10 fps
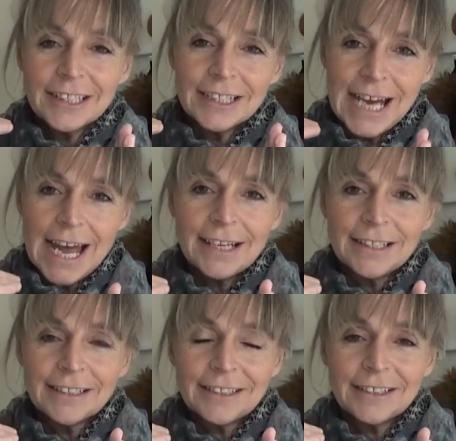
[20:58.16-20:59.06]
debt
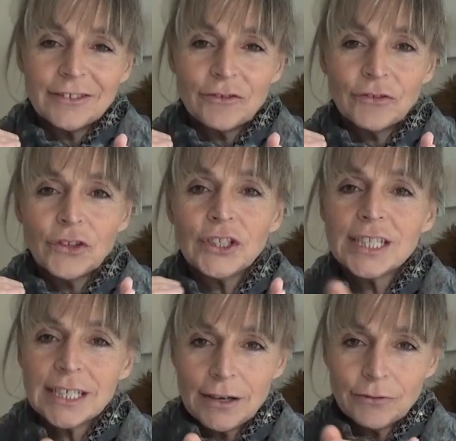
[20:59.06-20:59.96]
for
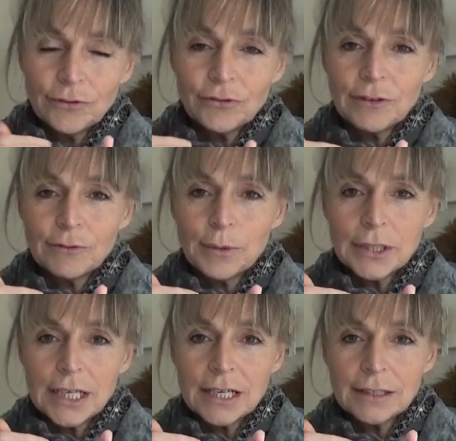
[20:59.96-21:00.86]
yourself and for
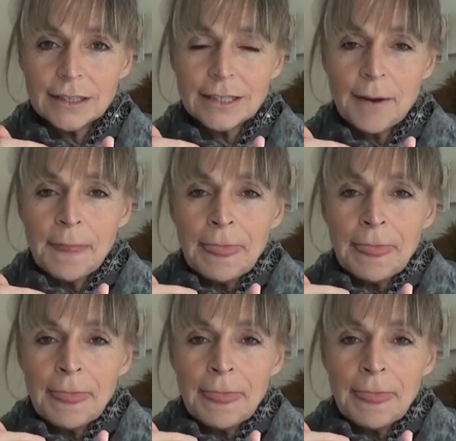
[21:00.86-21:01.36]
everybody else.